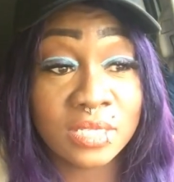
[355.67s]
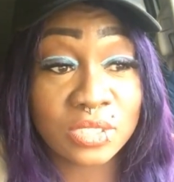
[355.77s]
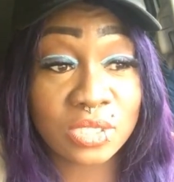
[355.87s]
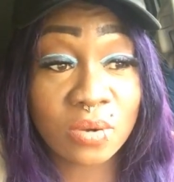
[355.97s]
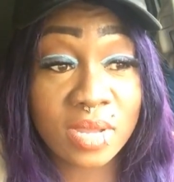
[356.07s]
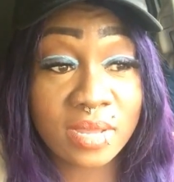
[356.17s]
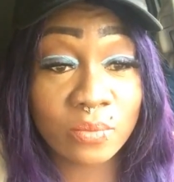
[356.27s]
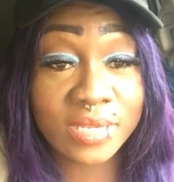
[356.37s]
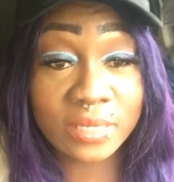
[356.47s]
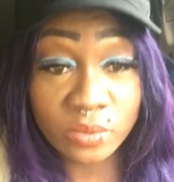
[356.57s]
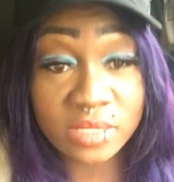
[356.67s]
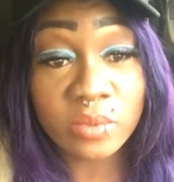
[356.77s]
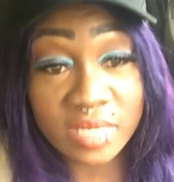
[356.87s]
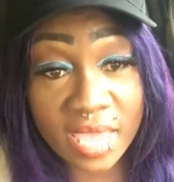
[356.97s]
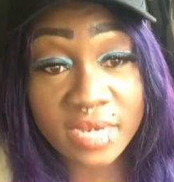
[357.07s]
So
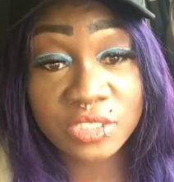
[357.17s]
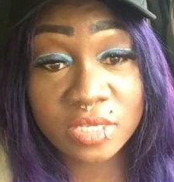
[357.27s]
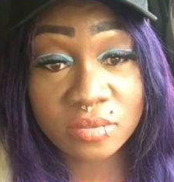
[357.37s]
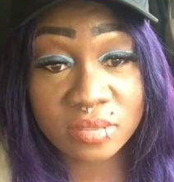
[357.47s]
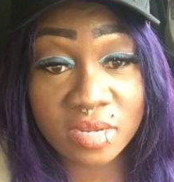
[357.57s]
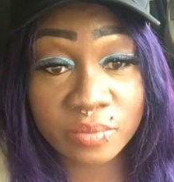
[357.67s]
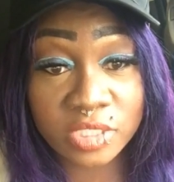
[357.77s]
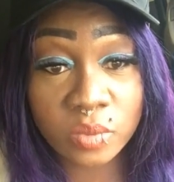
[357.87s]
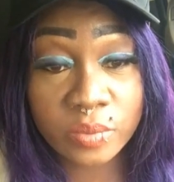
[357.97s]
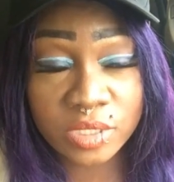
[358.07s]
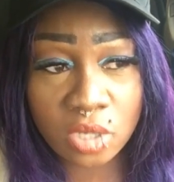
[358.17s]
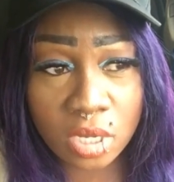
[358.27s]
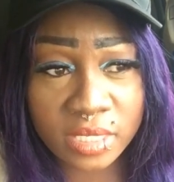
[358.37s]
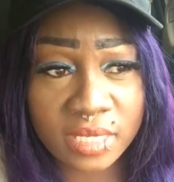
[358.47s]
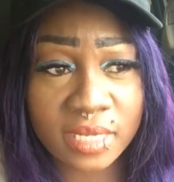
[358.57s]
we had each other's numbers. We were
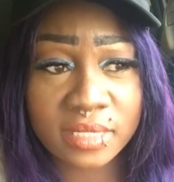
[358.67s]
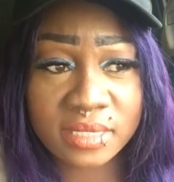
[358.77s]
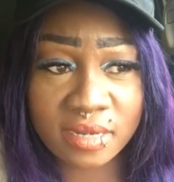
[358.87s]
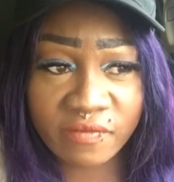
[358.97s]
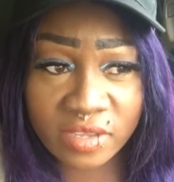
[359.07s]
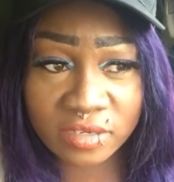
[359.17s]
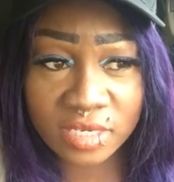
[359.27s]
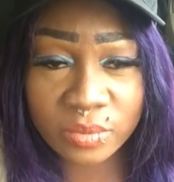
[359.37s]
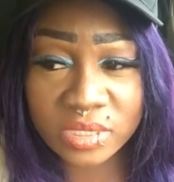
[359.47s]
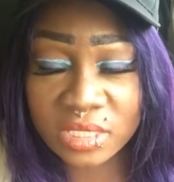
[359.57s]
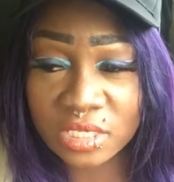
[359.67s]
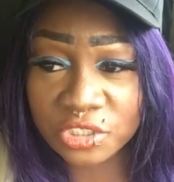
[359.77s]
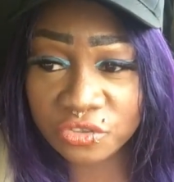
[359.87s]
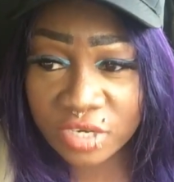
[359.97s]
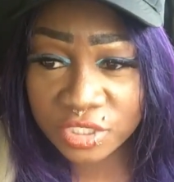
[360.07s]
talking. Like I said, I found out he was a
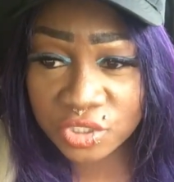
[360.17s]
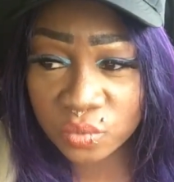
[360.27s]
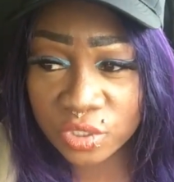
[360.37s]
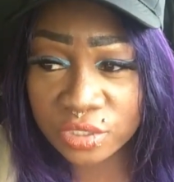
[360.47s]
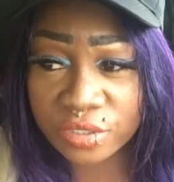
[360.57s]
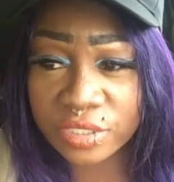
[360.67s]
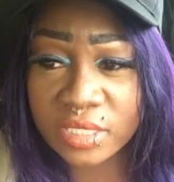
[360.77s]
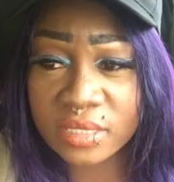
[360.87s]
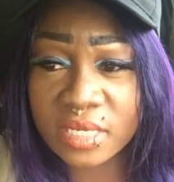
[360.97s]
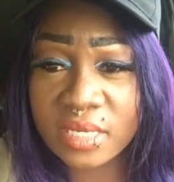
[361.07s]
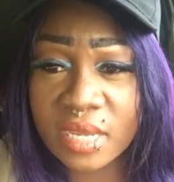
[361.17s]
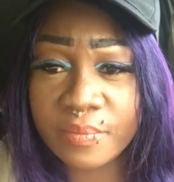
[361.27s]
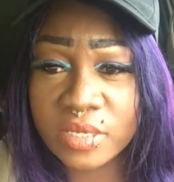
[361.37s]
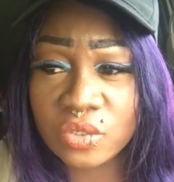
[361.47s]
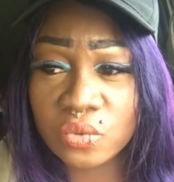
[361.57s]
construction worker. He said he had
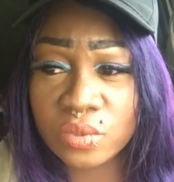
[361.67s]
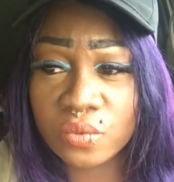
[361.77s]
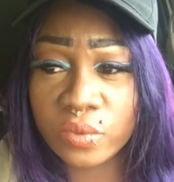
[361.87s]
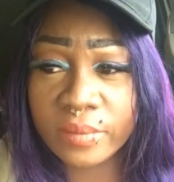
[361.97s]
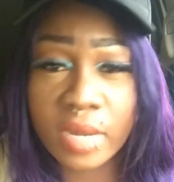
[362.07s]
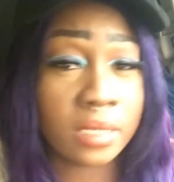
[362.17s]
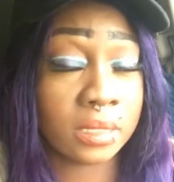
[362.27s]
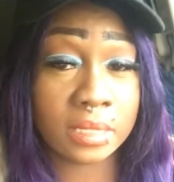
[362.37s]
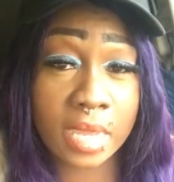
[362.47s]
been doing remodeling